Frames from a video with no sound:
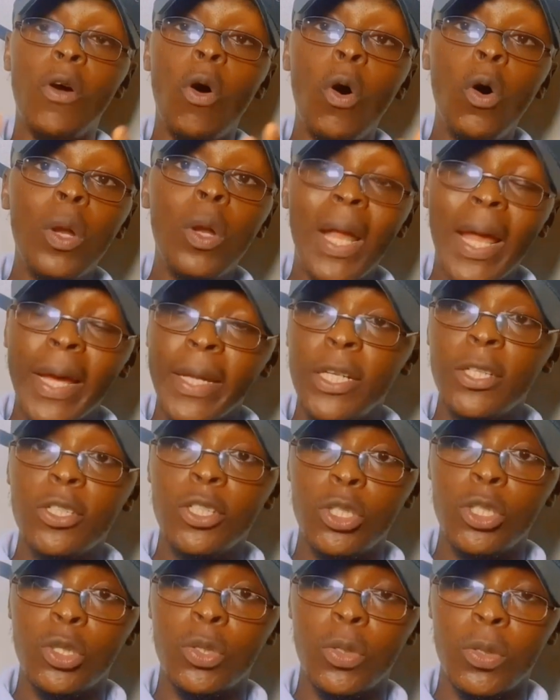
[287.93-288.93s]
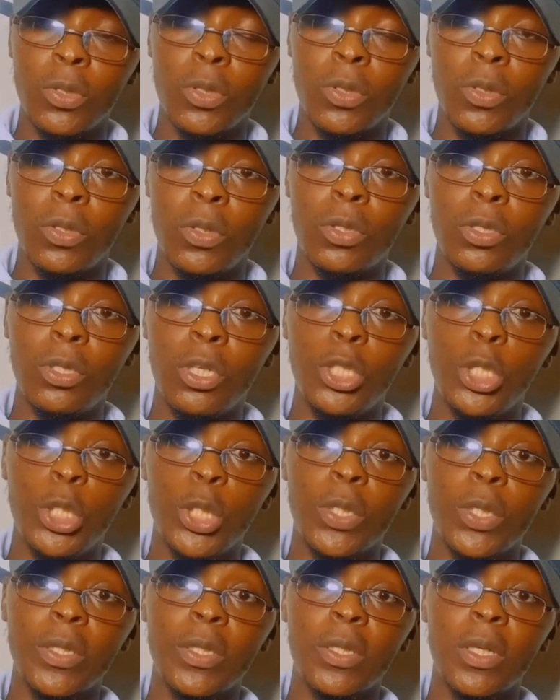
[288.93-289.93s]
online instructor, not
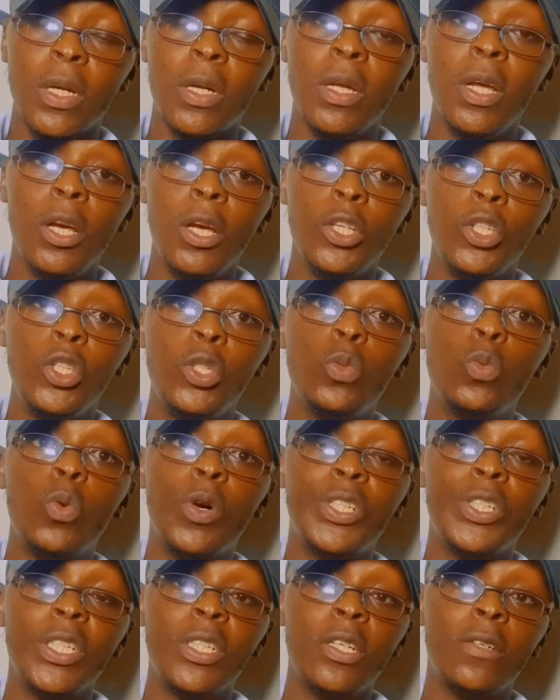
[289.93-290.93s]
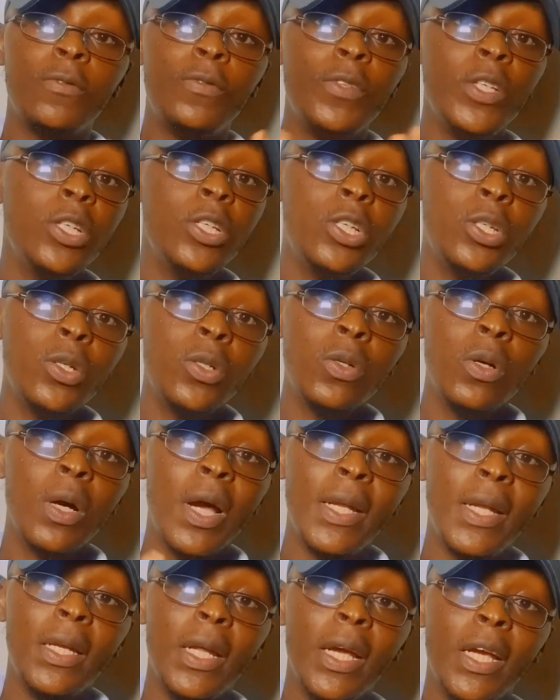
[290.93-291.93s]
just you watching a video
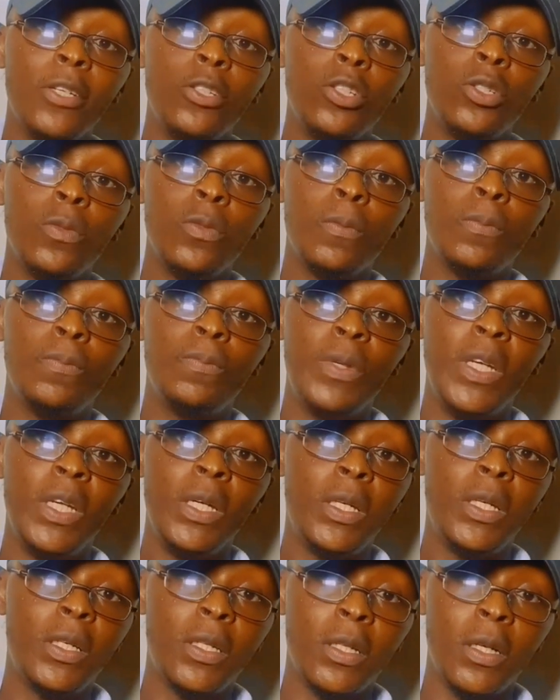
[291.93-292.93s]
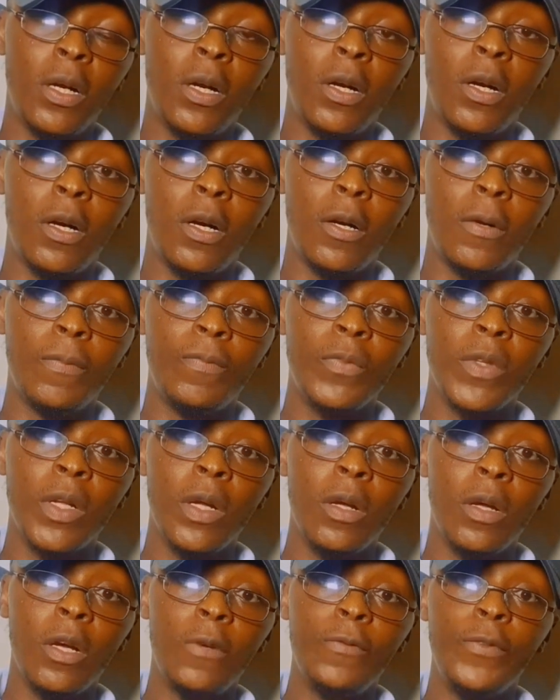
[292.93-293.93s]
and then you pick
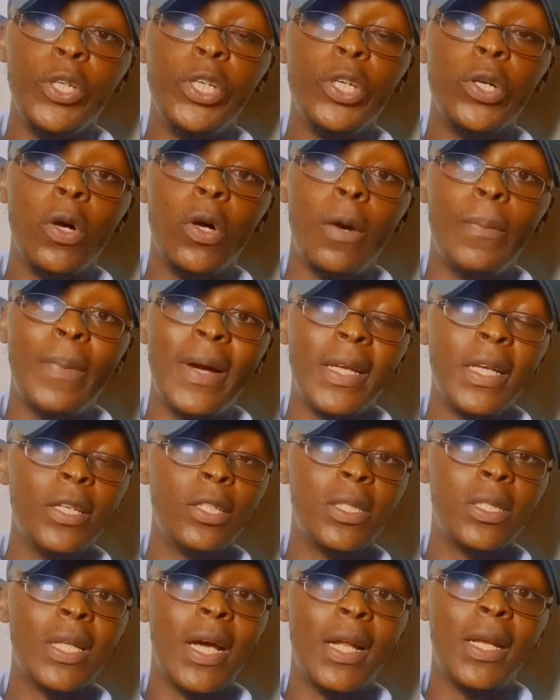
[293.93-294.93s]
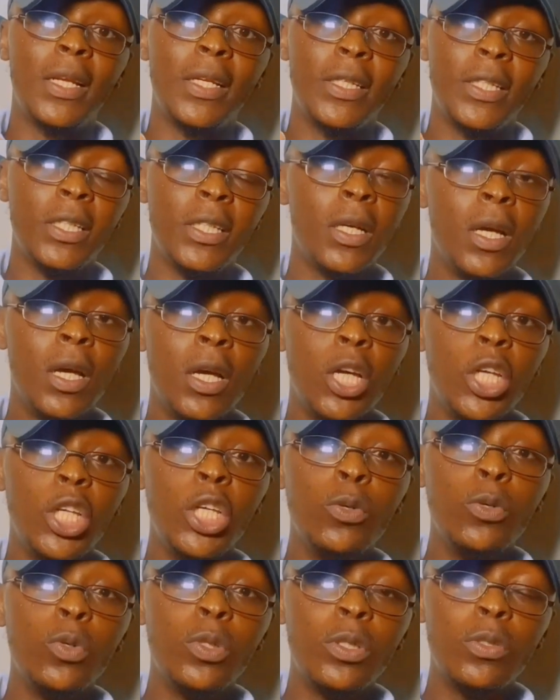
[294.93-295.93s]
a video up and then you start learning.
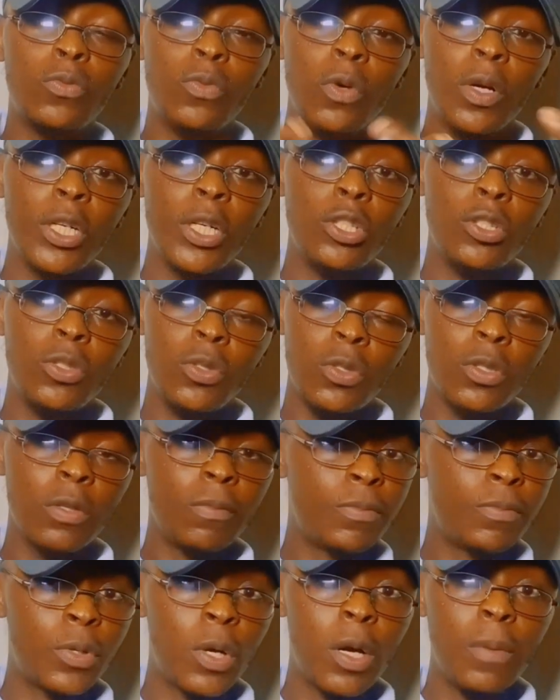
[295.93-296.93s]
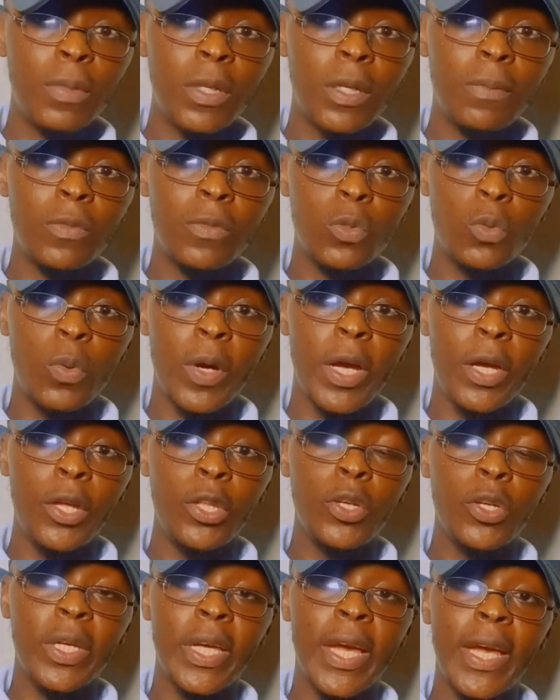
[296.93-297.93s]
You would run into some problems where
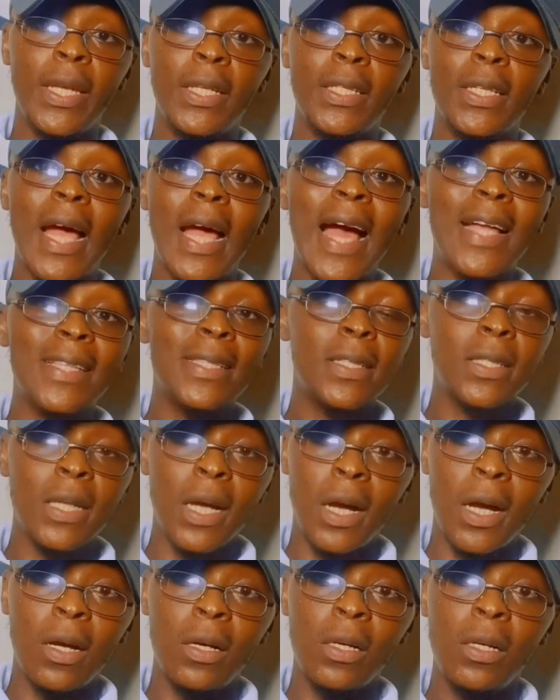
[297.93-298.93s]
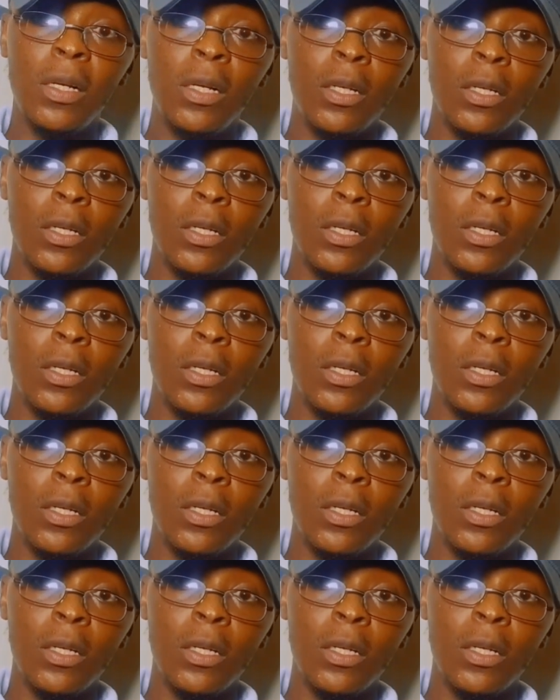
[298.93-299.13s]
you can't answer